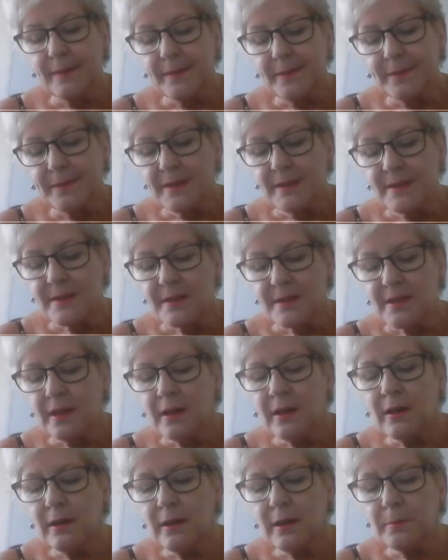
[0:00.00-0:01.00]
this
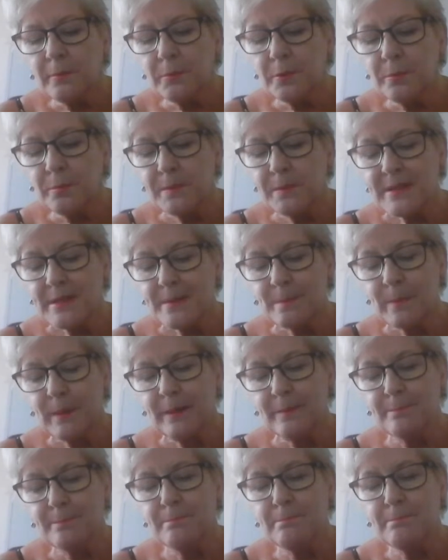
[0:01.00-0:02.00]
time will be
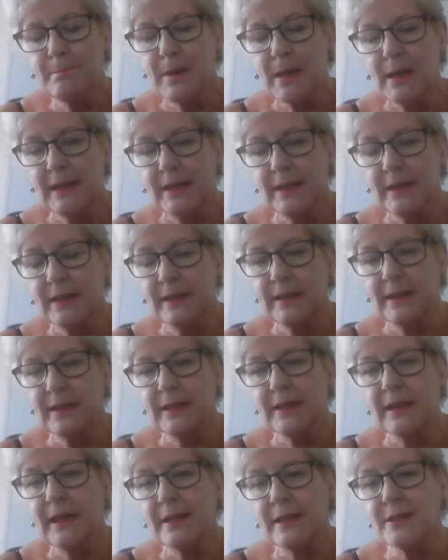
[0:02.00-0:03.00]
spent mainly
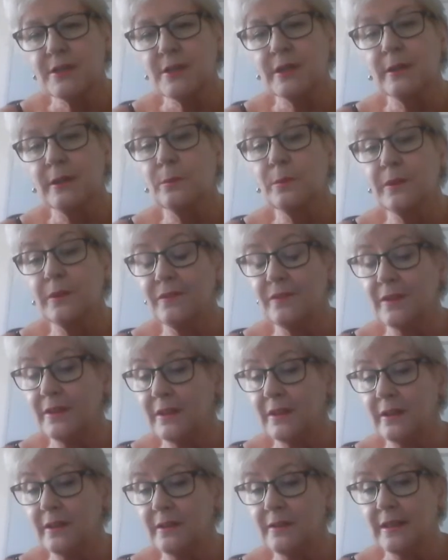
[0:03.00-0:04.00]
engaging with
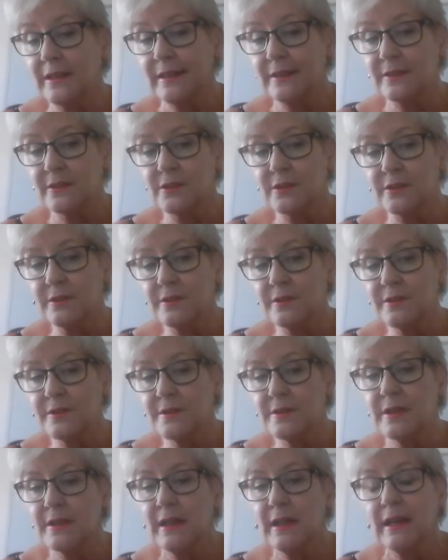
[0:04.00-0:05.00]
video
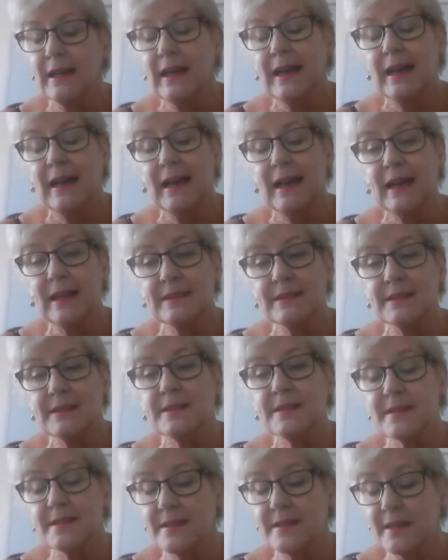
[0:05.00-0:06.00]
lectures and
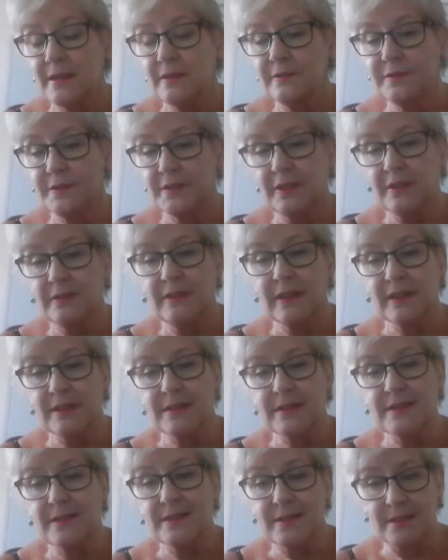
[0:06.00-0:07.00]

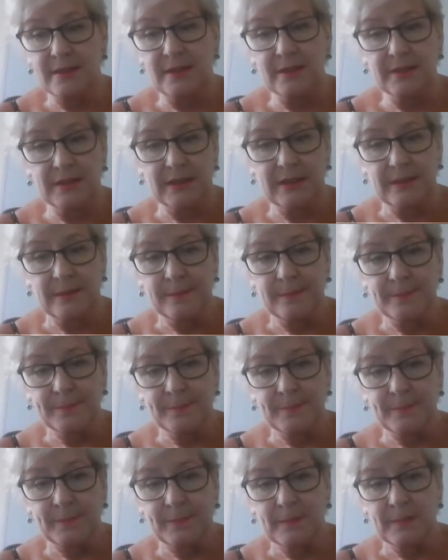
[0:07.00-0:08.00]
self-directed study.
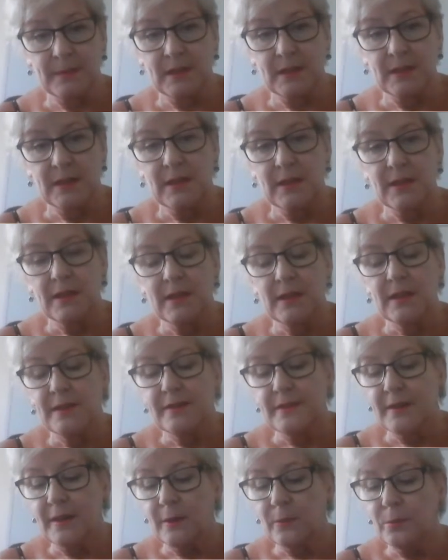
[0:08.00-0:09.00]

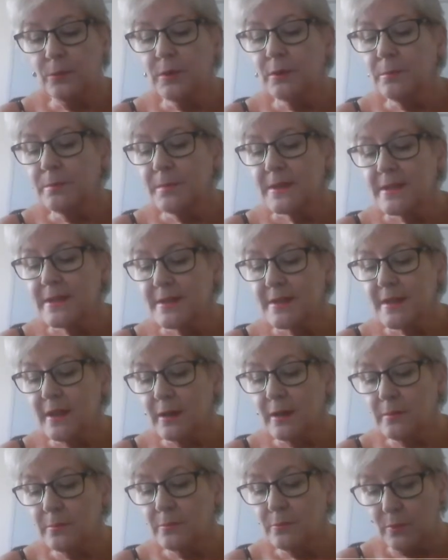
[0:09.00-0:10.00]
There will be
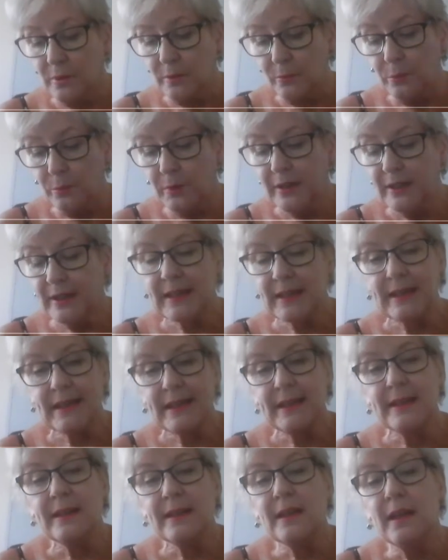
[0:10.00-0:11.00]
some,
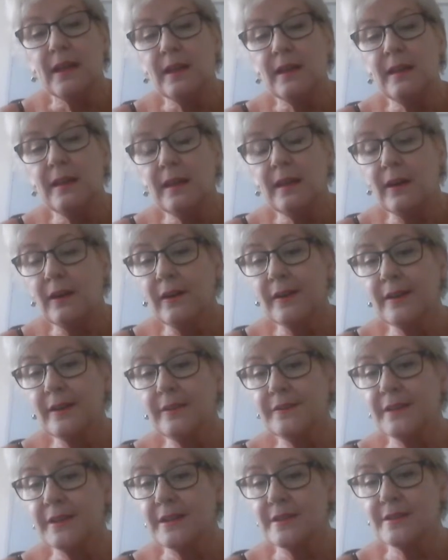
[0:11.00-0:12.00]
weekly live
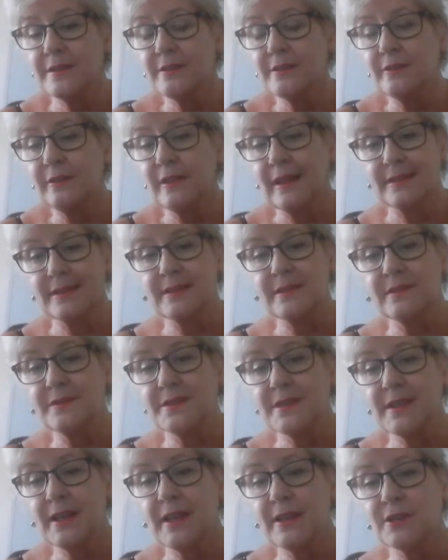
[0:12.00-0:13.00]
interactive
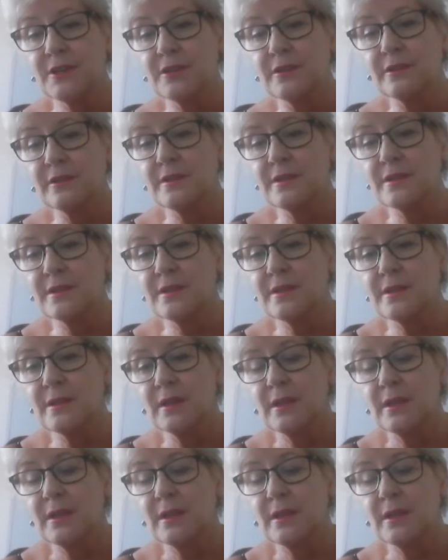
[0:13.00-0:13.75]
sessions,